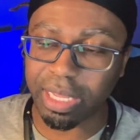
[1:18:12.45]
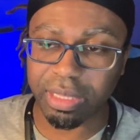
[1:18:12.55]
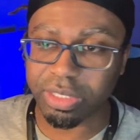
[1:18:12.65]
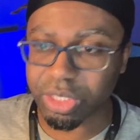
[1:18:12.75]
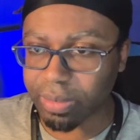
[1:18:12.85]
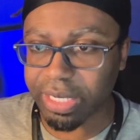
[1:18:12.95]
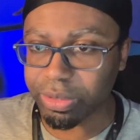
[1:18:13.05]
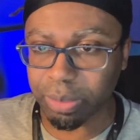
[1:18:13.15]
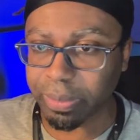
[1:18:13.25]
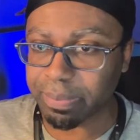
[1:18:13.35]
Like, this is what I
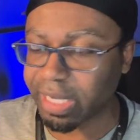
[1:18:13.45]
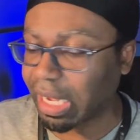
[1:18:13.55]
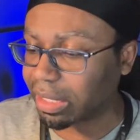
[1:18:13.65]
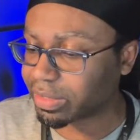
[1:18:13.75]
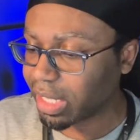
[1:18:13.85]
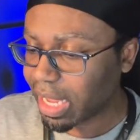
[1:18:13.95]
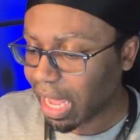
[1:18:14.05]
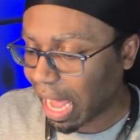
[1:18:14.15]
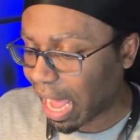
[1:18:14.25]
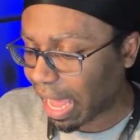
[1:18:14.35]
do to prep docs.
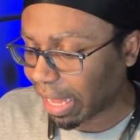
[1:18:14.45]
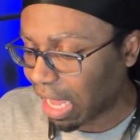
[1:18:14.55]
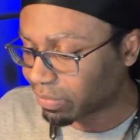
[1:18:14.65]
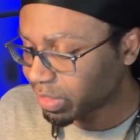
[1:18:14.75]
I